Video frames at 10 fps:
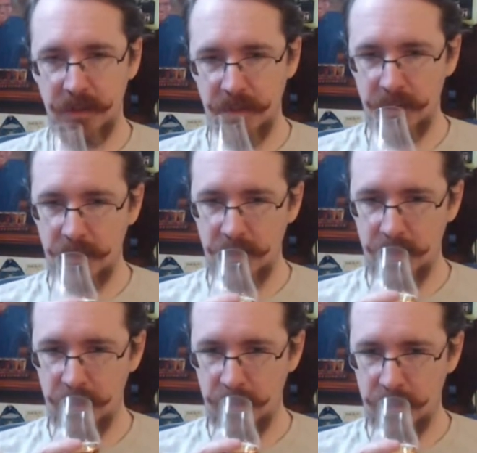
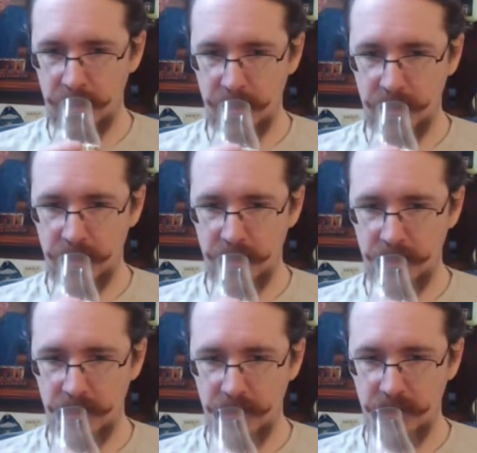
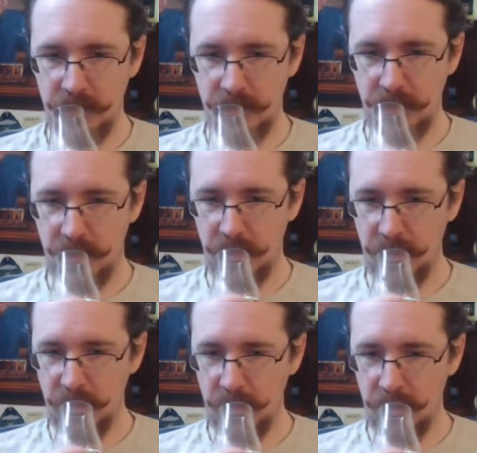
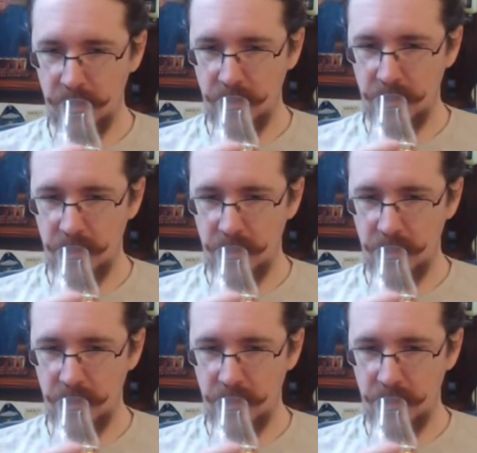[no speech]